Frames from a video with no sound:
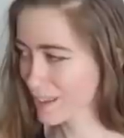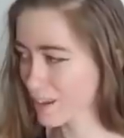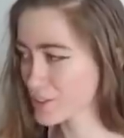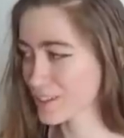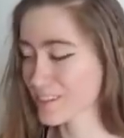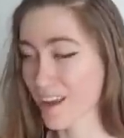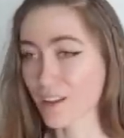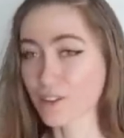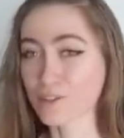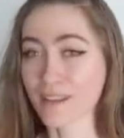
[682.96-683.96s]
I tried to
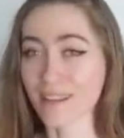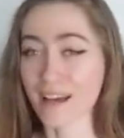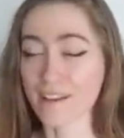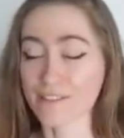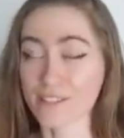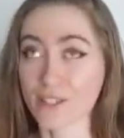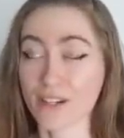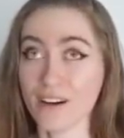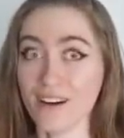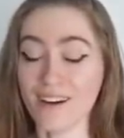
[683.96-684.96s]
not lose my life.
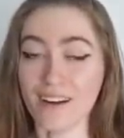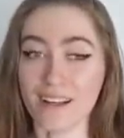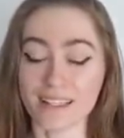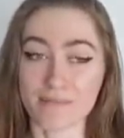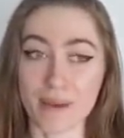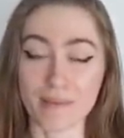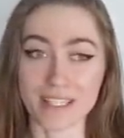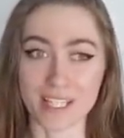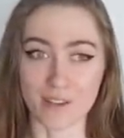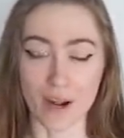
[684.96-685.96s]
It made me
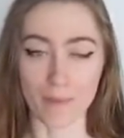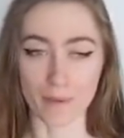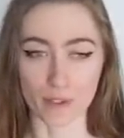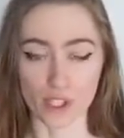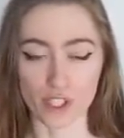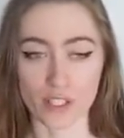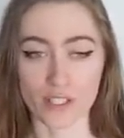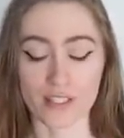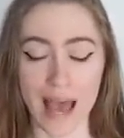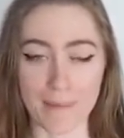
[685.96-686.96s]
tear up. It was
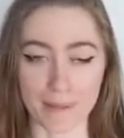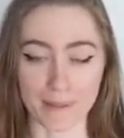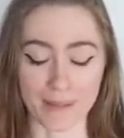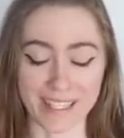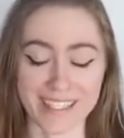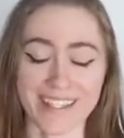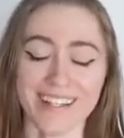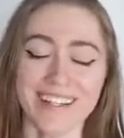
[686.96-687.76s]
just stabbing me.